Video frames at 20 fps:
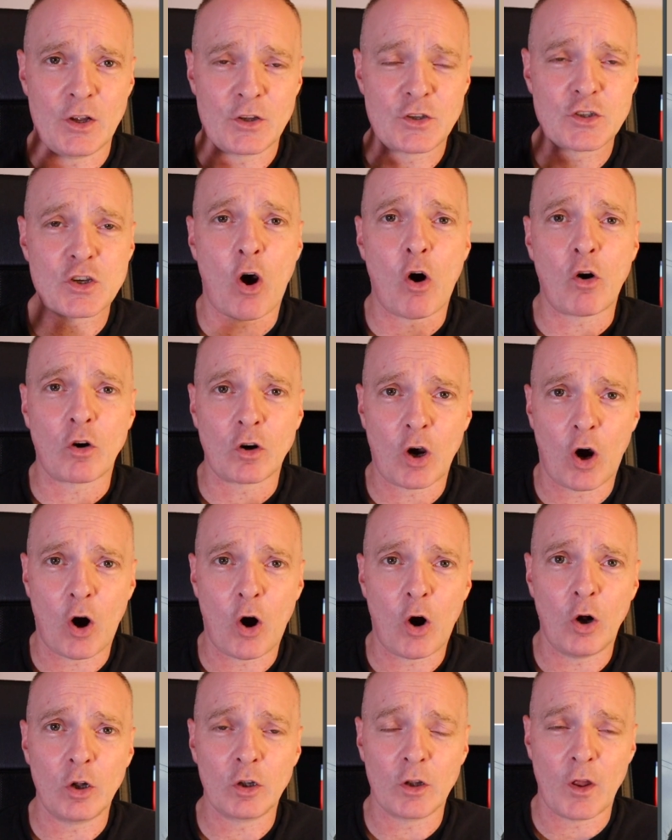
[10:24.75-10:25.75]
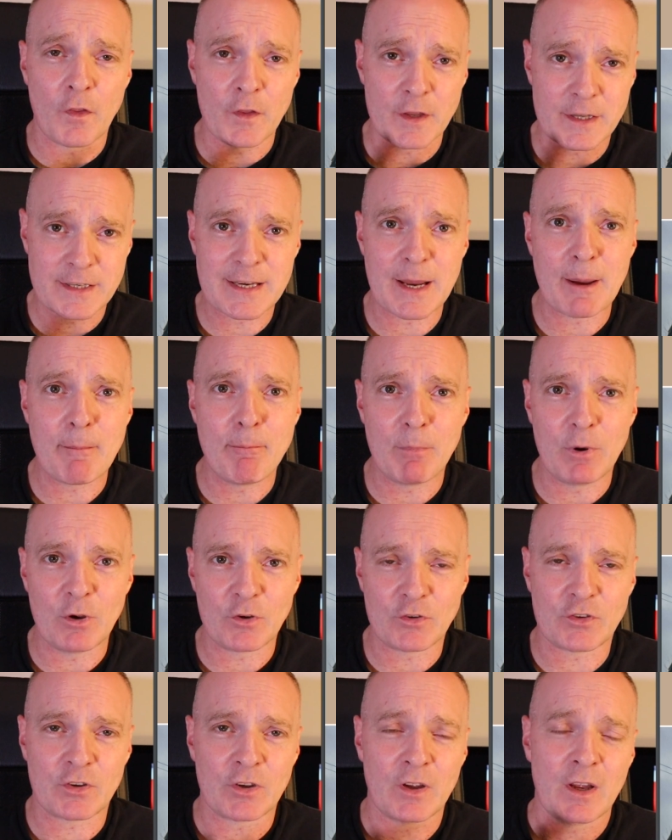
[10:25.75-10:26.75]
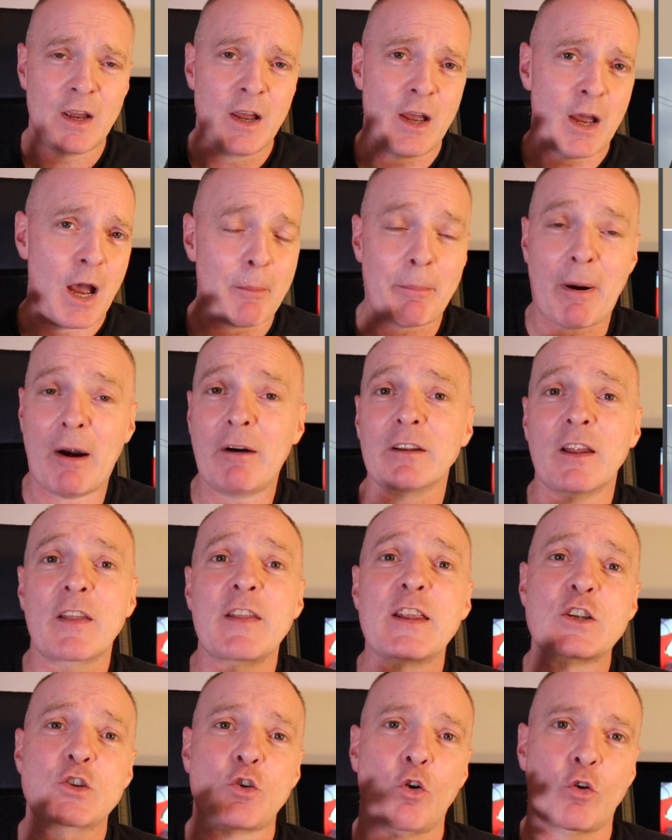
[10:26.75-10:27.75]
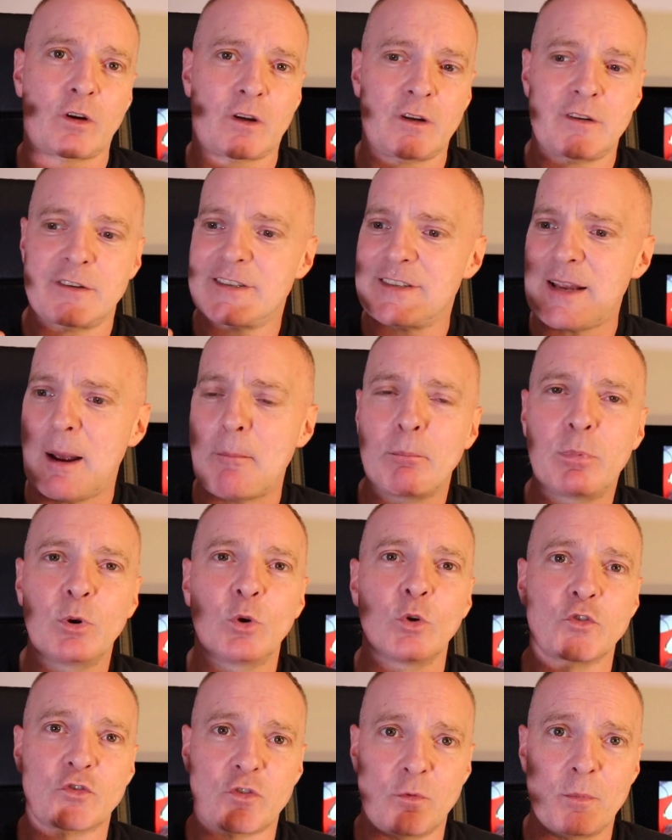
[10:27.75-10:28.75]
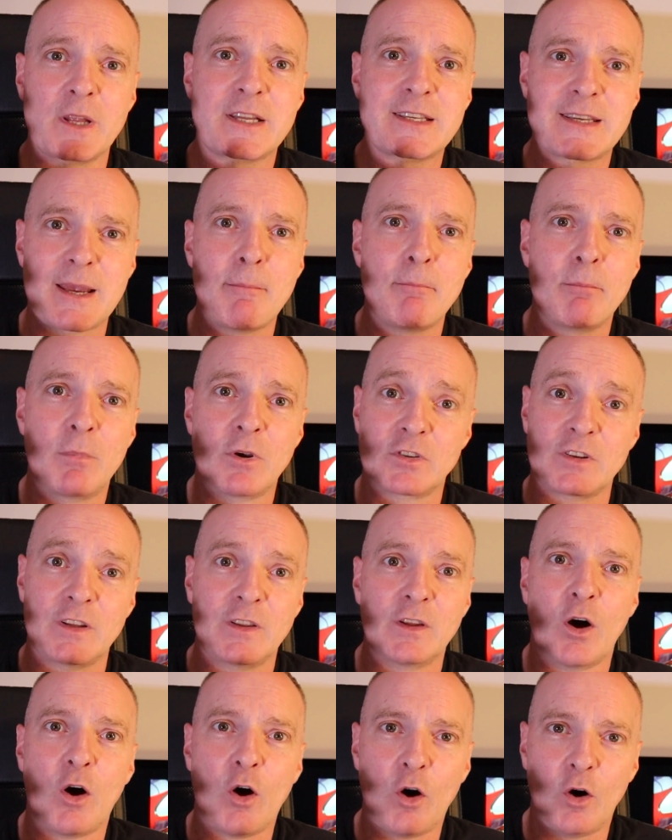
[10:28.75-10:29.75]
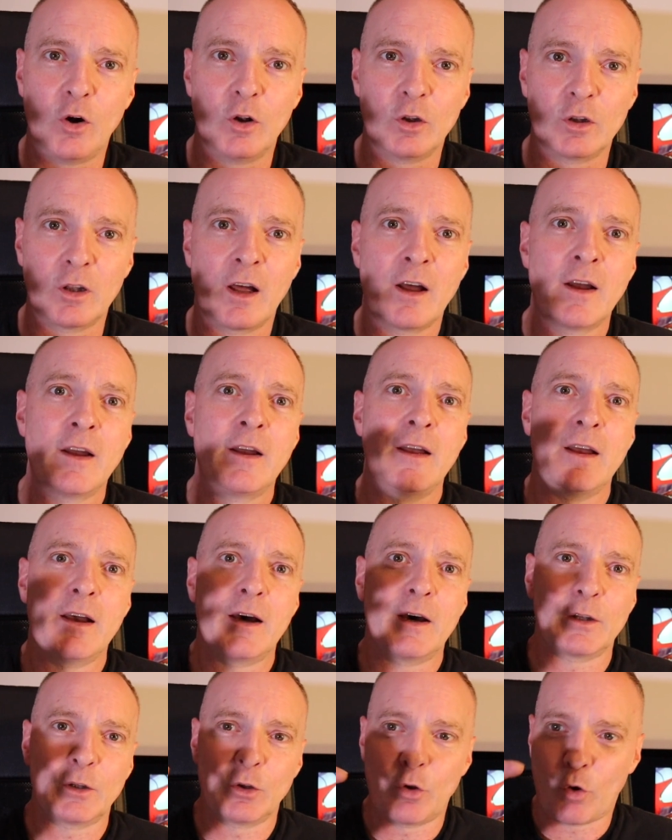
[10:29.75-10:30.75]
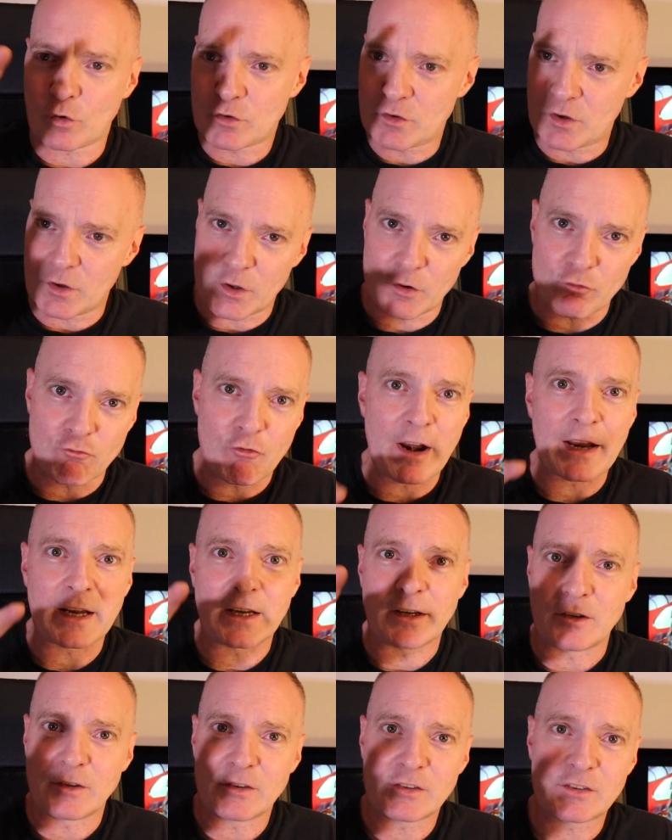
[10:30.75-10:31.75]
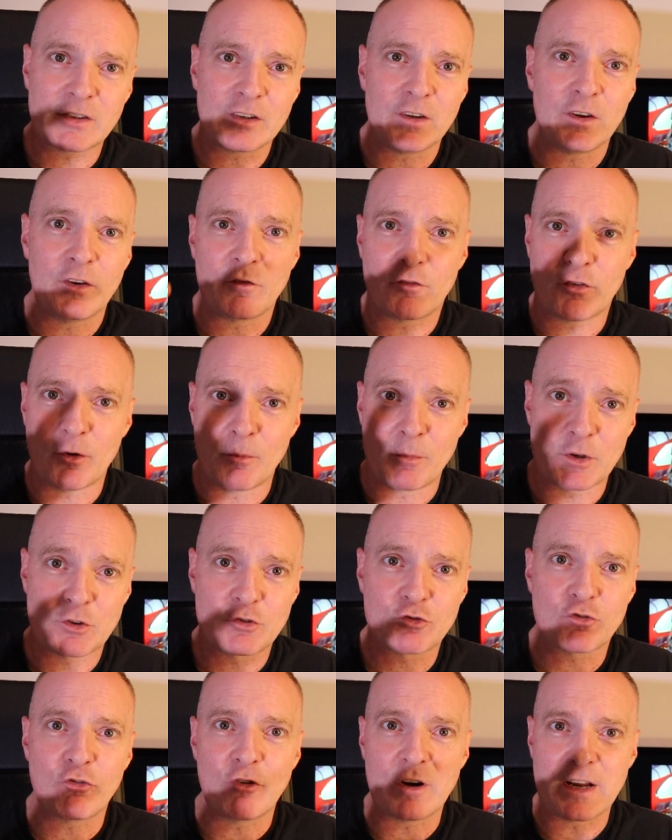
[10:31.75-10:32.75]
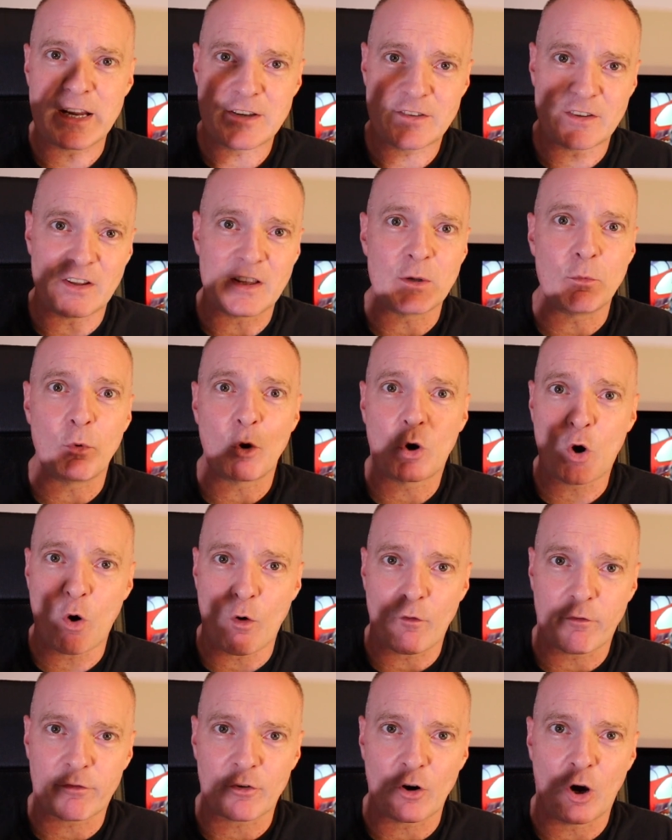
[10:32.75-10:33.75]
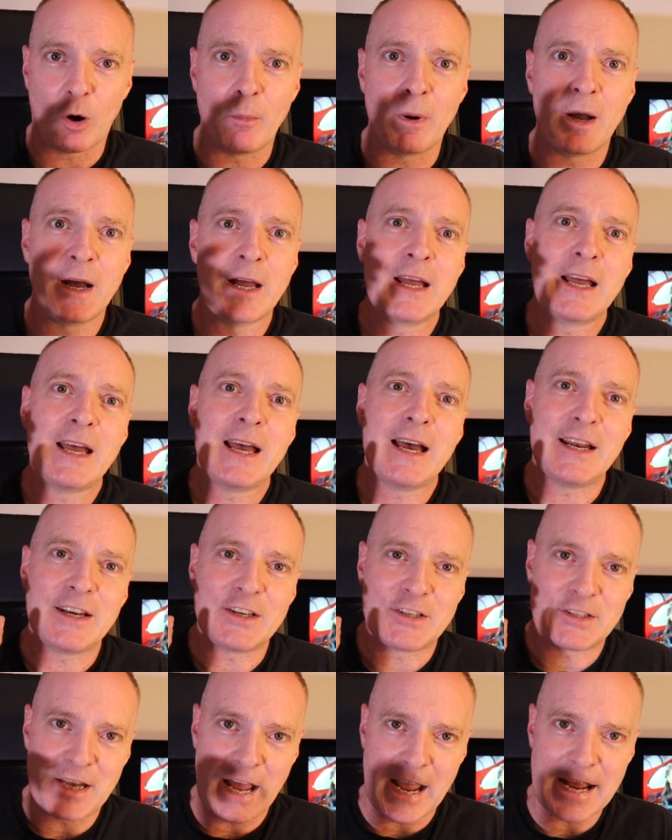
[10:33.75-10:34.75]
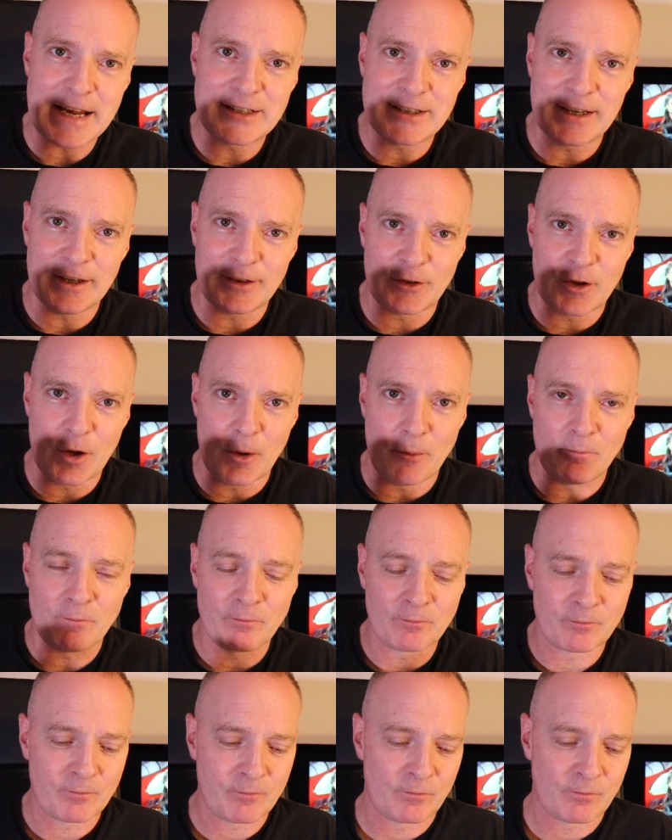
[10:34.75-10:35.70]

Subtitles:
Tong Hall and the timbers. Apparently they took samples from the timbers in the hall, looked at the rings from the trees that they were cut from and dated them.